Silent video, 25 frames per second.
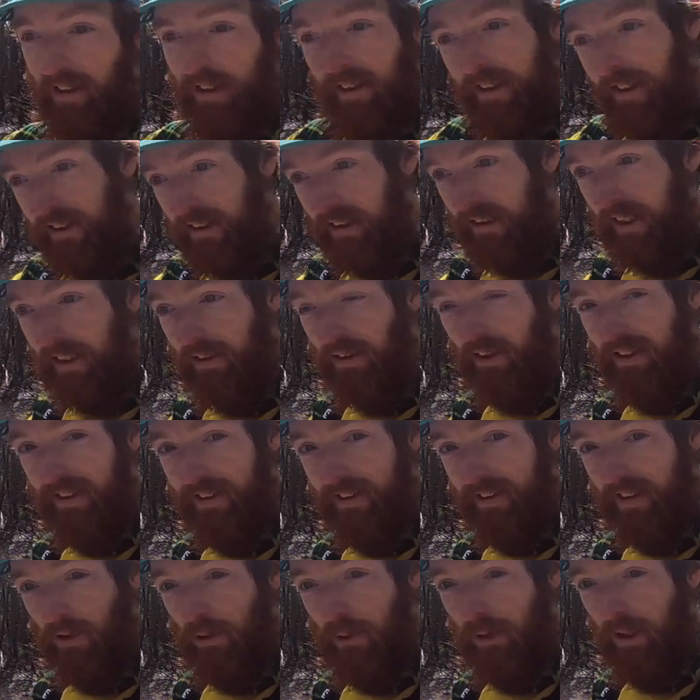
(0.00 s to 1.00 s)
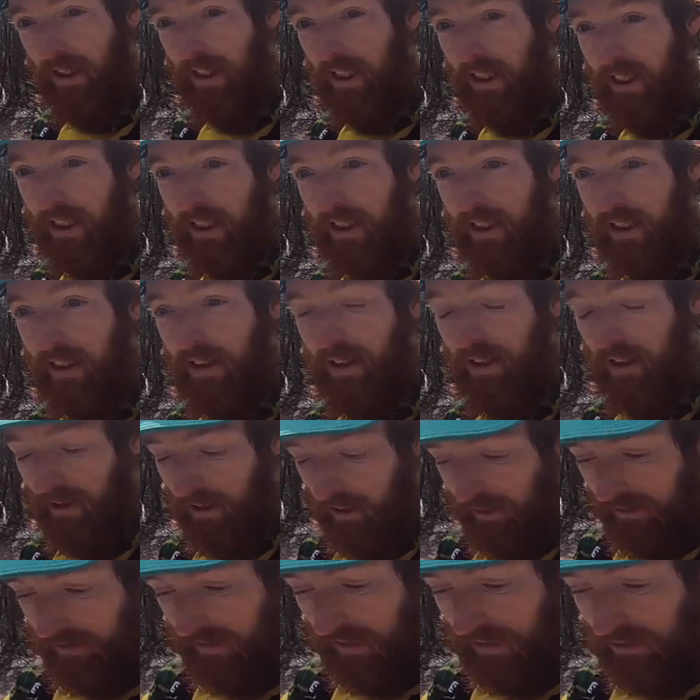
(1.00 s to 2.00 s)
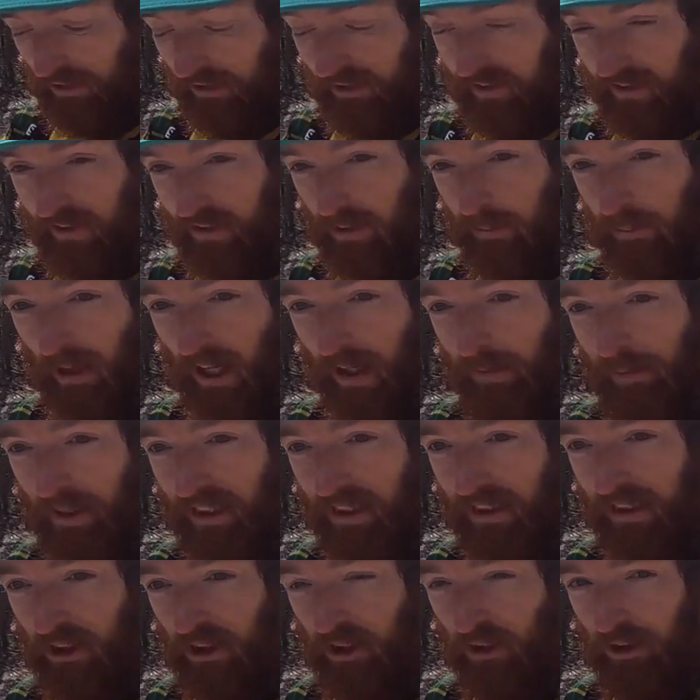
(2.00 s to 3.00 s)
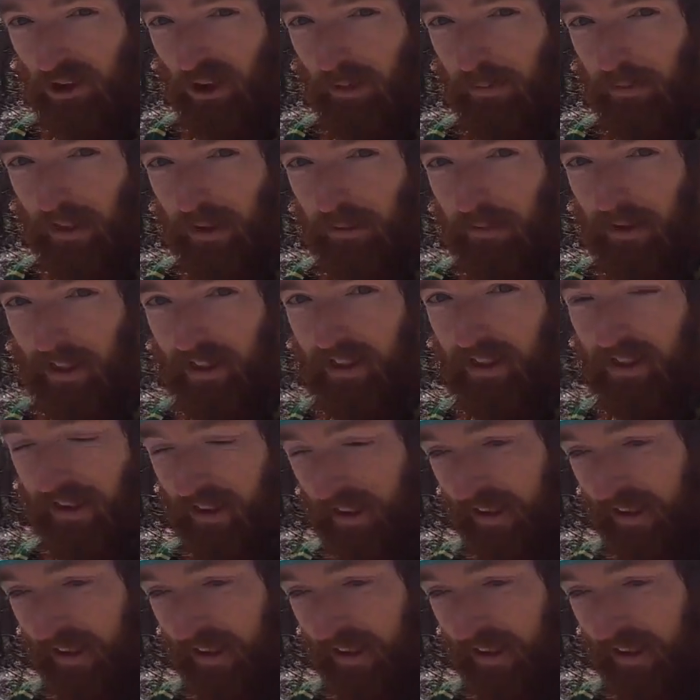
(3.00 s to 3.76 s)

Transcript: This decreases liquidity, decreases the supply of money in the short-term money market,